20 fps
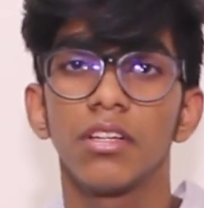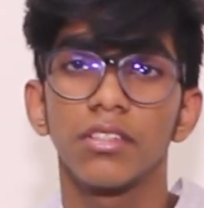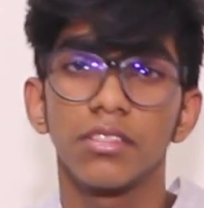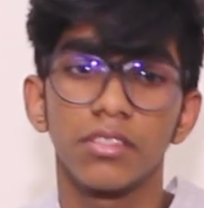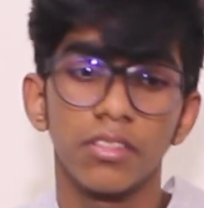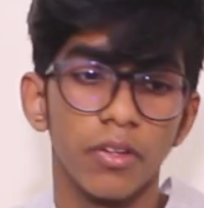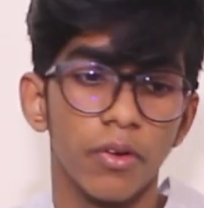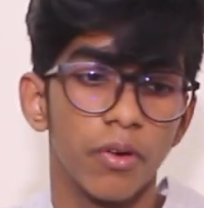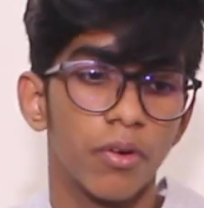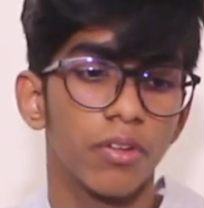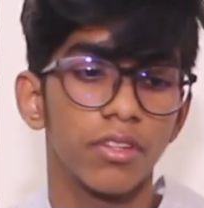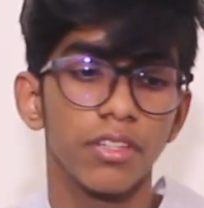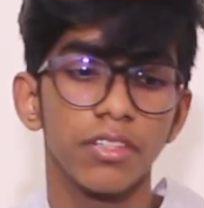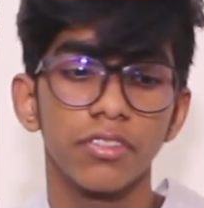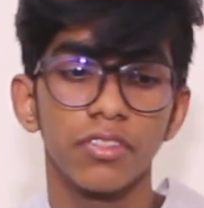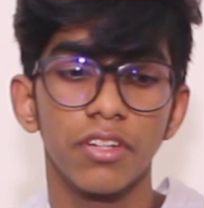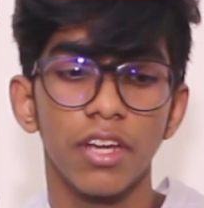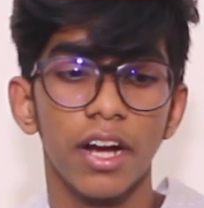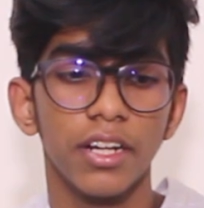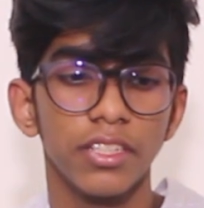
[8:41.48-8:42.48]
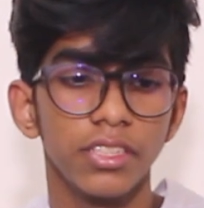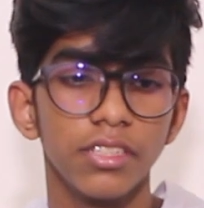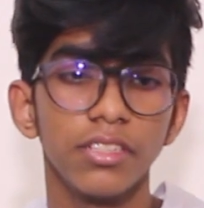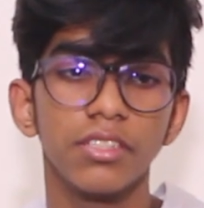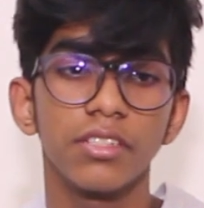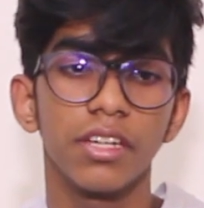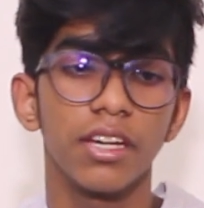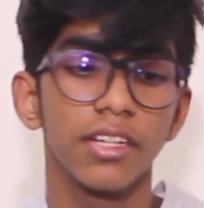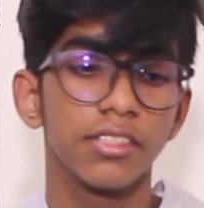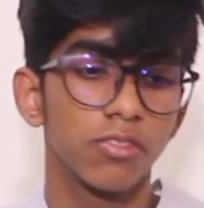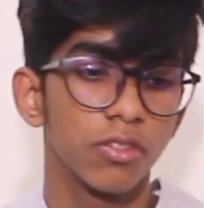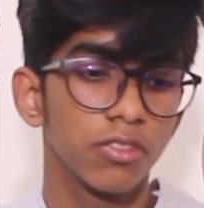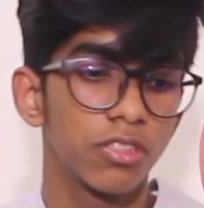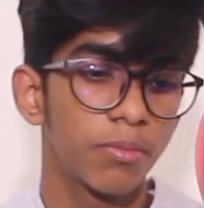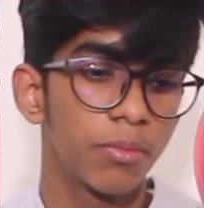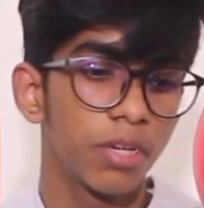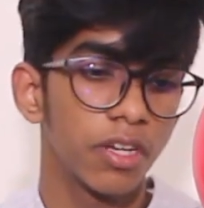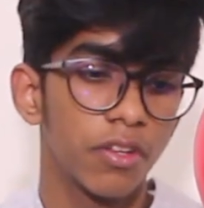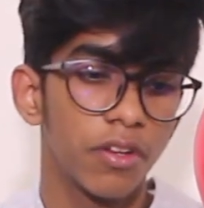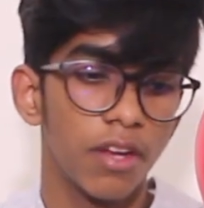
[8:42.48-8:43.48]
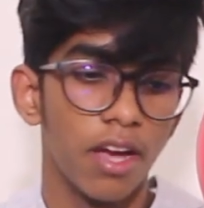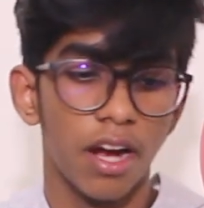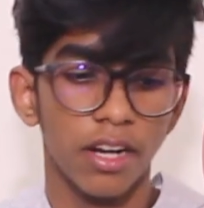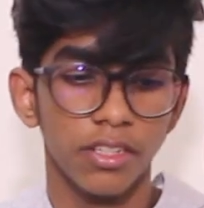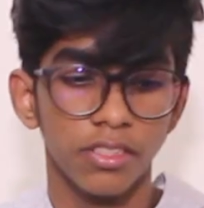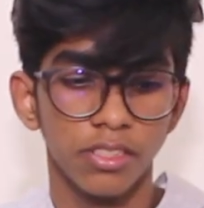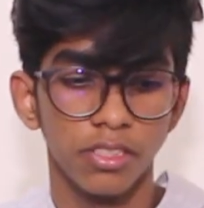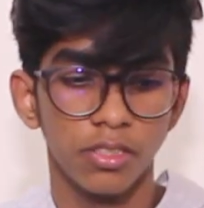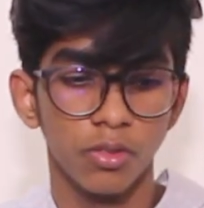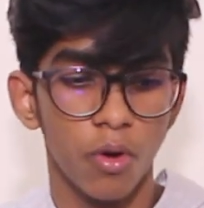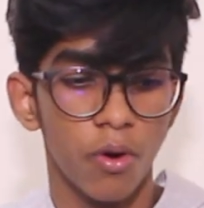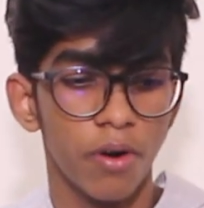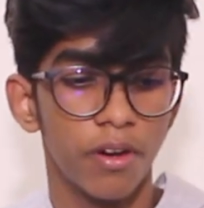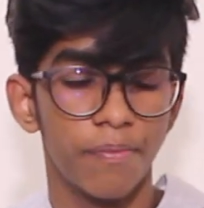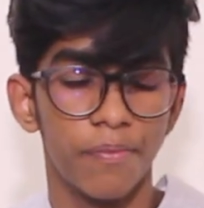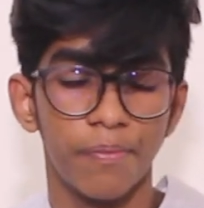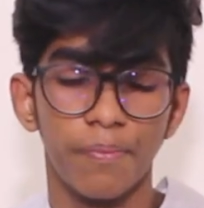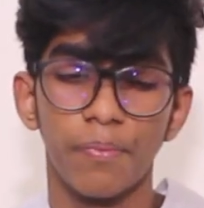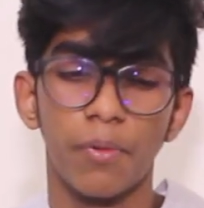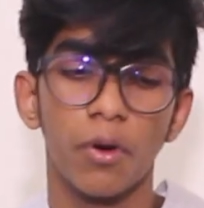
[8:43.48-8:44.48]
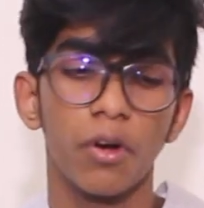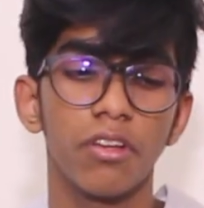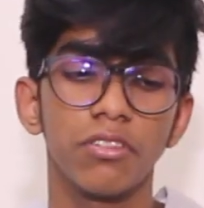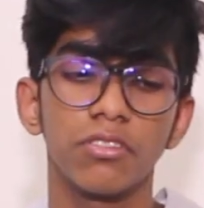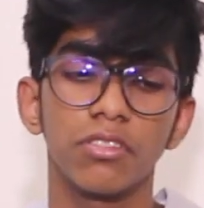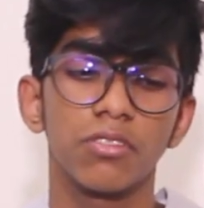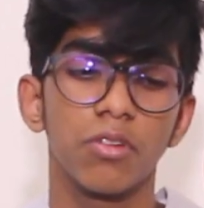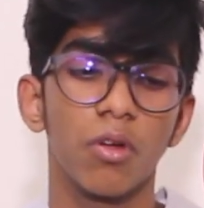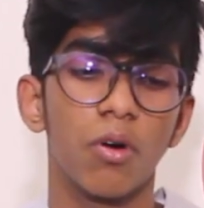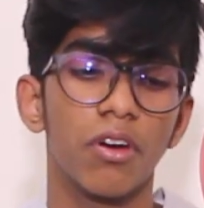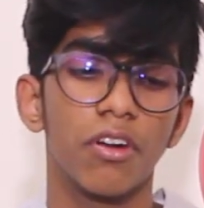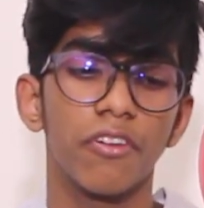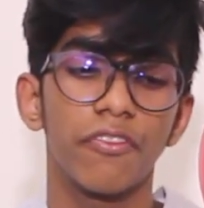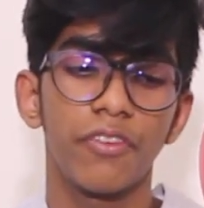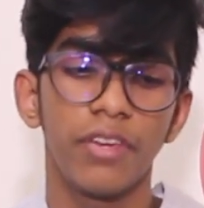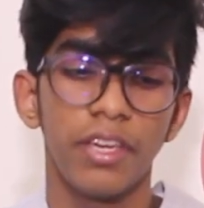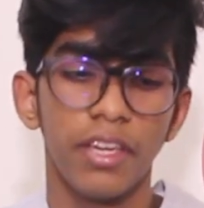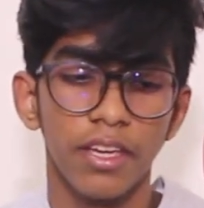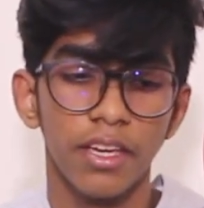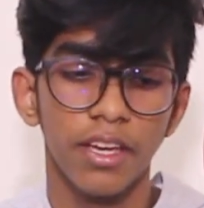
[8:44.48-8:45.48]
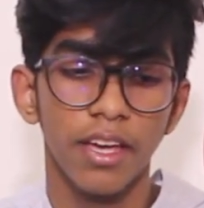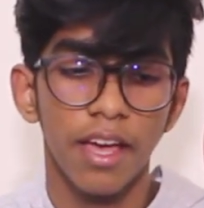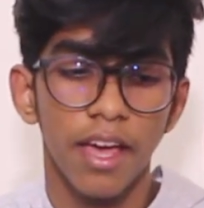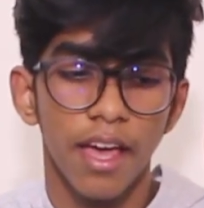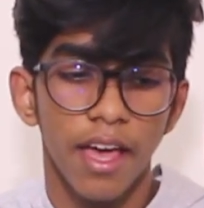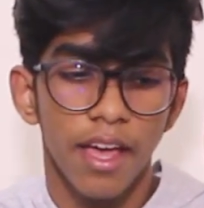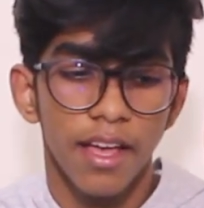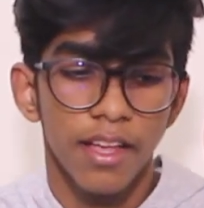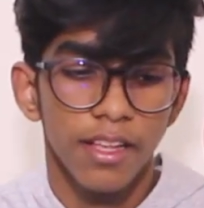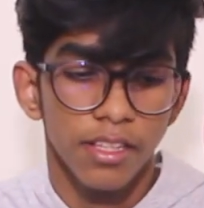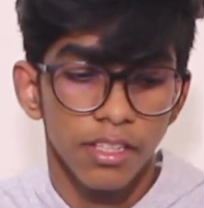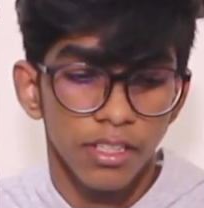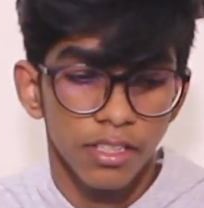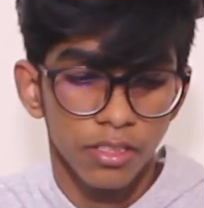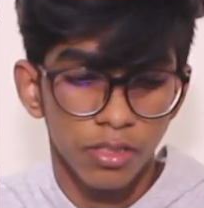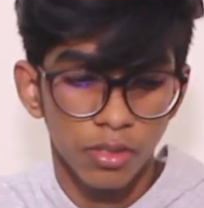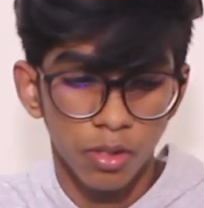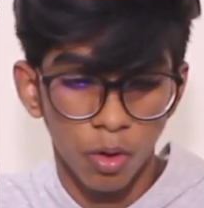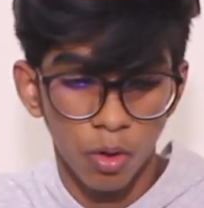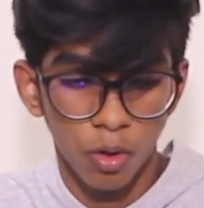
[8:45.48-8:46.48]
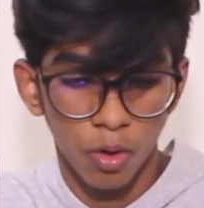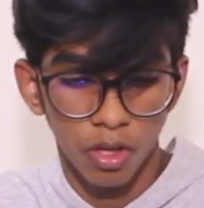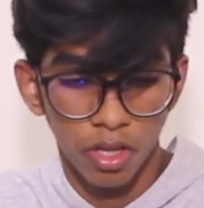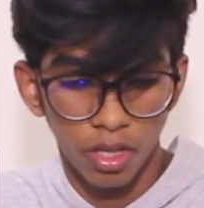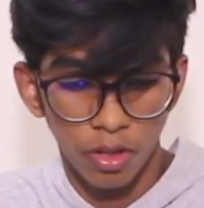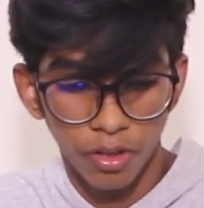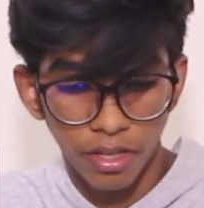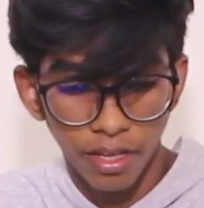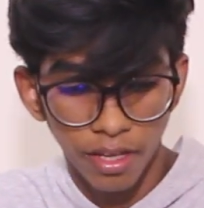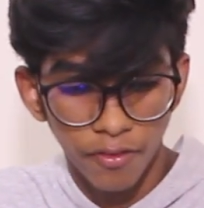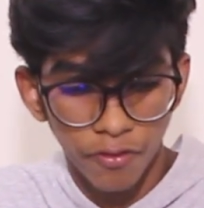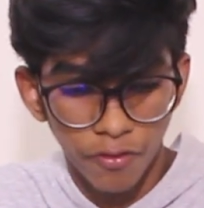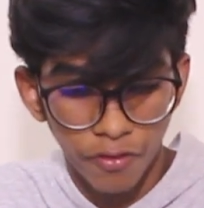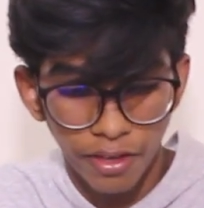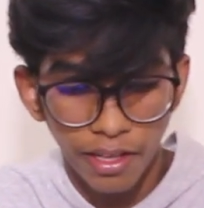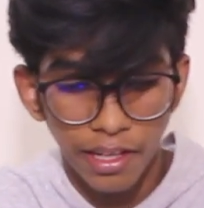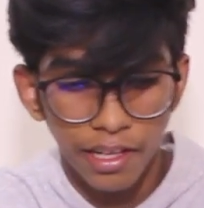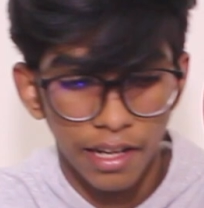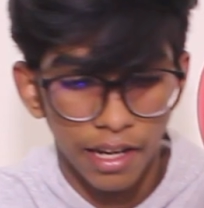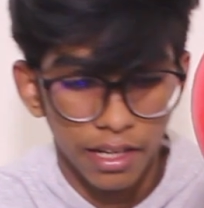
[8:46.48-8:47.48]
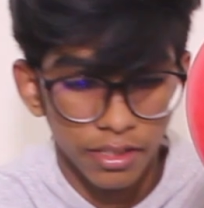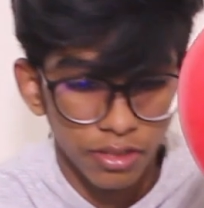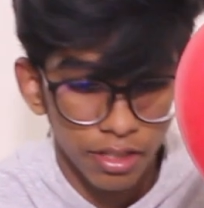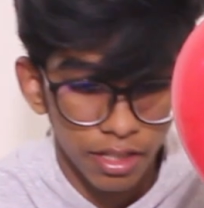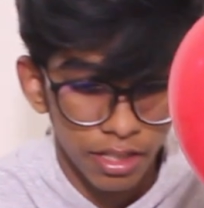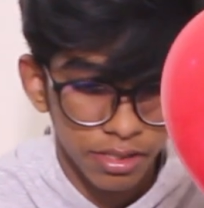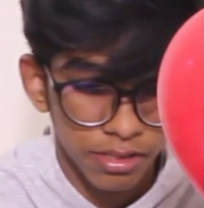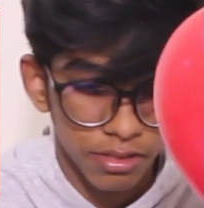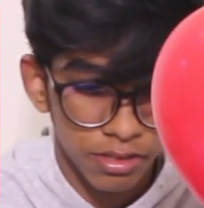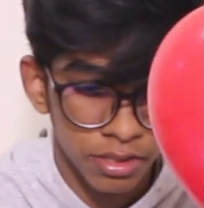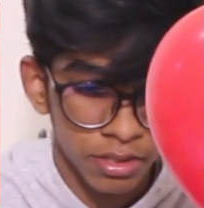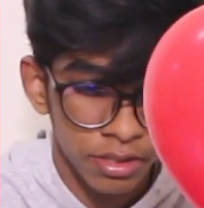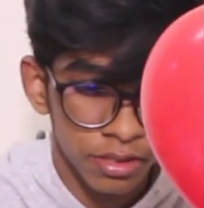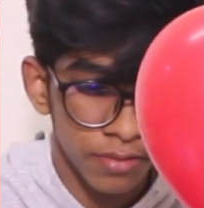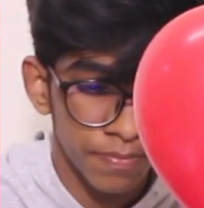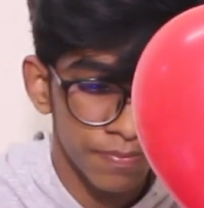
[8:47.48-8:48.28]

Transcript: So this reaction is an exothermic reaction, so it produces a lot of heat. So you can feel actually it's